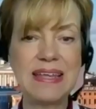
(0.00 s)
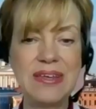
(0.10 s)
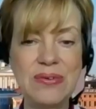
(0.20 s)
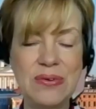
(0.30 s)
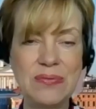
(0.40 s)

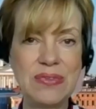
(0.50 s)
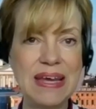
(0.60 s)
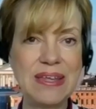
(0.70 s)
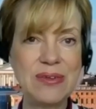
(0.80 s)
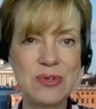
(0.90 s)
you.
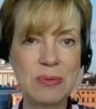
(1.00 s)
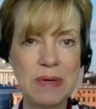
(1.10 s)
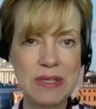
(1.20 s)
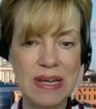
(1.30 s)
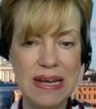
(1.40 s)
Thank you so
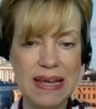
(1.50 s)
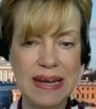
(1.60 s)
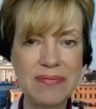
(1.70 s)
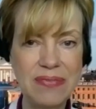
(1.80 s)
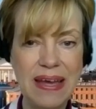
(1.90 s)
much,
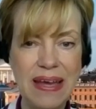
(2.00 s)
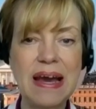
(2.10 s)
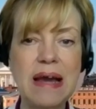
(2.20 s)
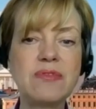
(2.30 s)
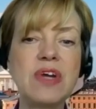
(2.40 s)
Alina.
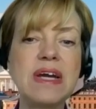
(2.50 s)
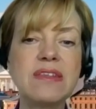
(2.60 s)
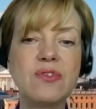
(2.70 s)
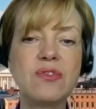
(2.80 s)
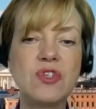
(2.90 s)
I'm
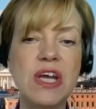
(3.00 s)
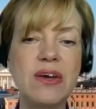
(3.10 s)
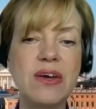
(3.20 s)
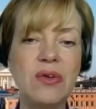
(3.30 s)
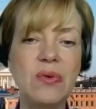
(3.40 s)
trying to
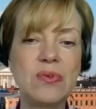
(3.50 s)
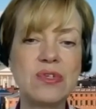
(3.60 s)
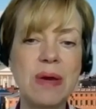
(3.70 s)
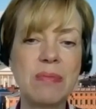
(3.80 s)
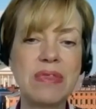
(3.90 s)
share
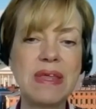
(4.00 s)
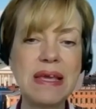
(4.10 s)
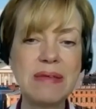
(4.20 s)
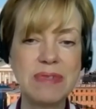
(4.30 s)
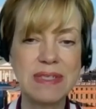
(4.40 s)
you
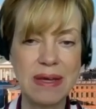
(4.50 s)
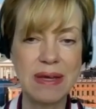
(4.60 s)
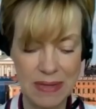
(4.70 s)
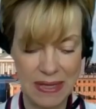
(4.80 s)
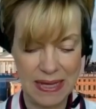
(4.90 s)
something,
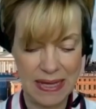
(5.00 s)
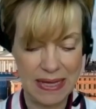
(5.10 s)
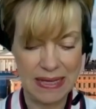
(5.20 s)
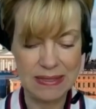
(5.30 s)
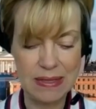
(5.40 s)

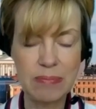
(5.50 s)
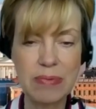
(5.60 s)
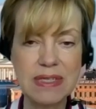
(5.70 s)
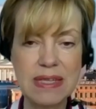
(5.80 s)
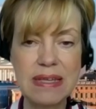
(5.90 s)

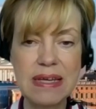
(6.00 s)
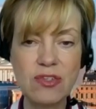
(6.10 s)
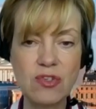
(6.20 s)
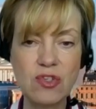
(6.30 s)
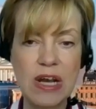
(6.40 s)
some
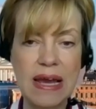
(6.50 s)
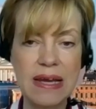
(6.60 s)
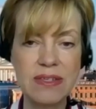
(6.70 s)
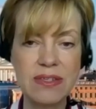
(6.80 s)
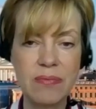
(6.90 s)
presentation
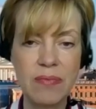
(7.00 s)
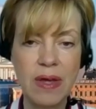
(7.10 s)
slides.